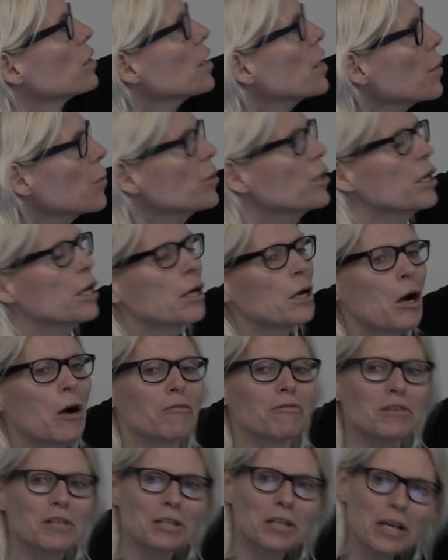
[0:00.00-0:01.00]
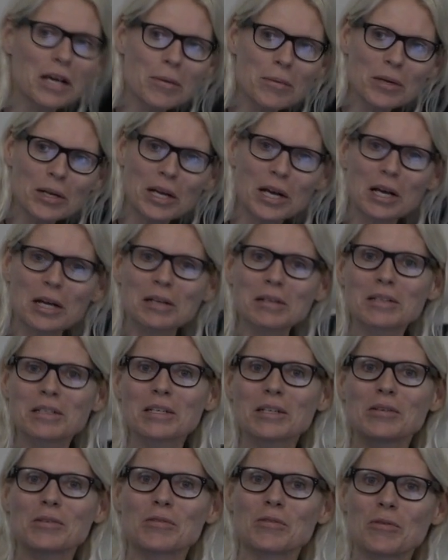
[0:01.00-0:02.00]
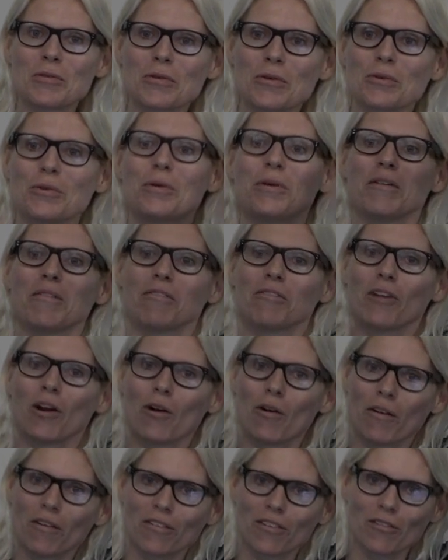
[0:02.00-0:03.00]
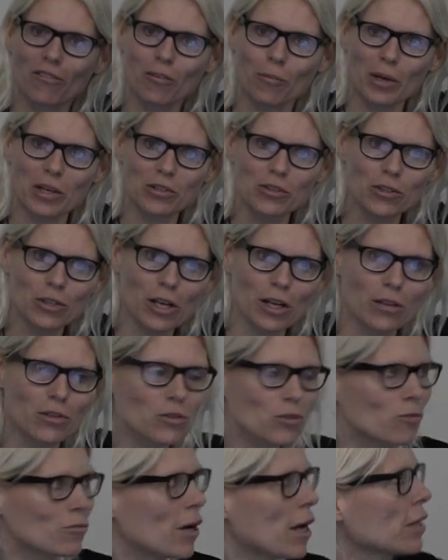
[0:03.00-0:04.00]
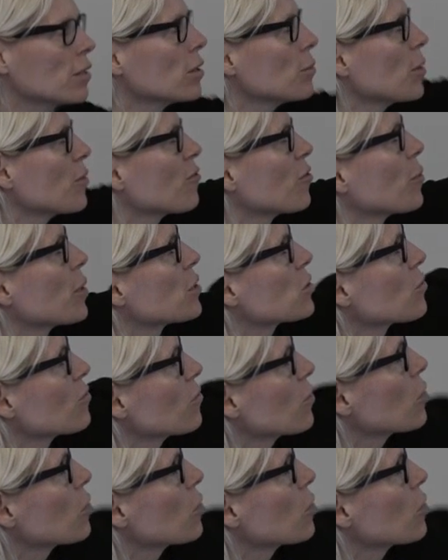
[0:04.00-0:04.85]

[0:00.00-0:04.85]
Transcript: inhibiting leads to flow of information in. So random information